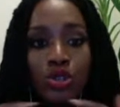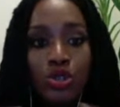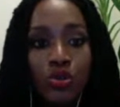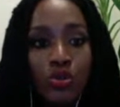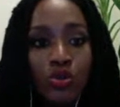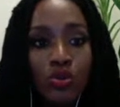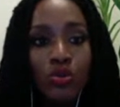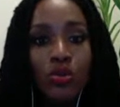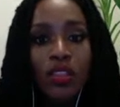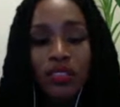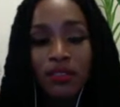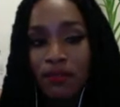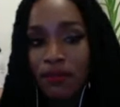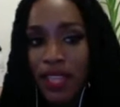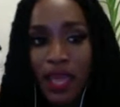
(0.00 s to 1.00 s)
to
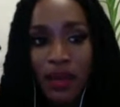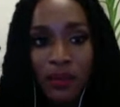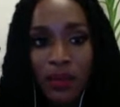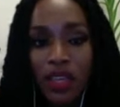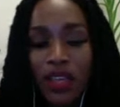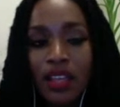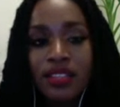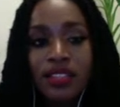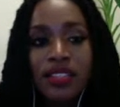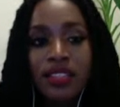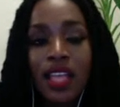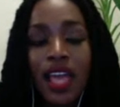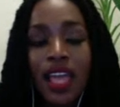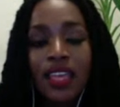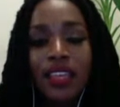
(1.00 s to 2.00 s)
the family, because it's
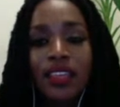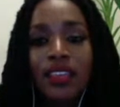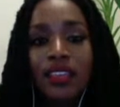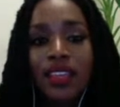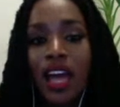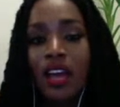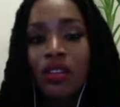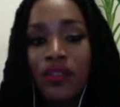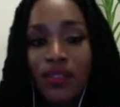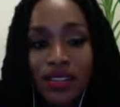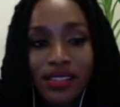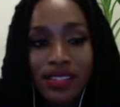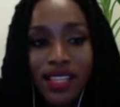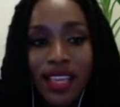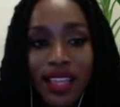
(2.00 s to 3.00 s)
like y'all don't even
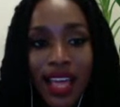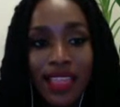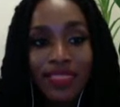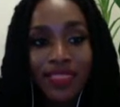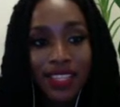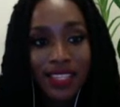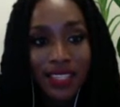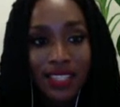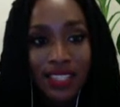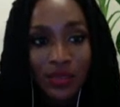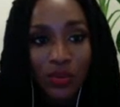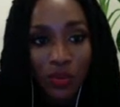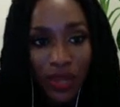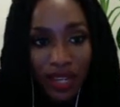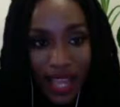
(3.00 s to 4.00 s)
understand, like this
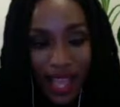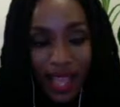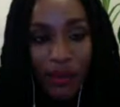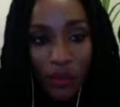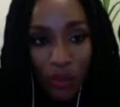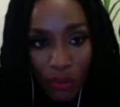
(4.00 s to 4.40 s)
is what I